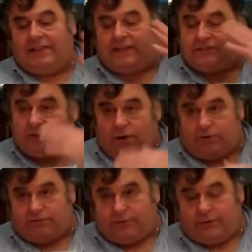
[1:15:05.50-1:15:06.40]
Let's
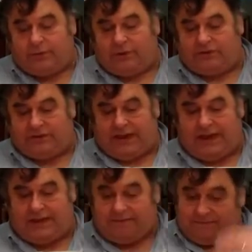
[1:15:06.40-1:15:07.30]
go through it once
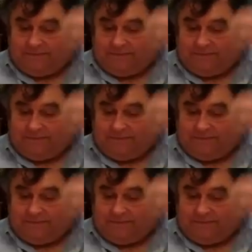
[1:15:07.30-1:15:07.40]
again.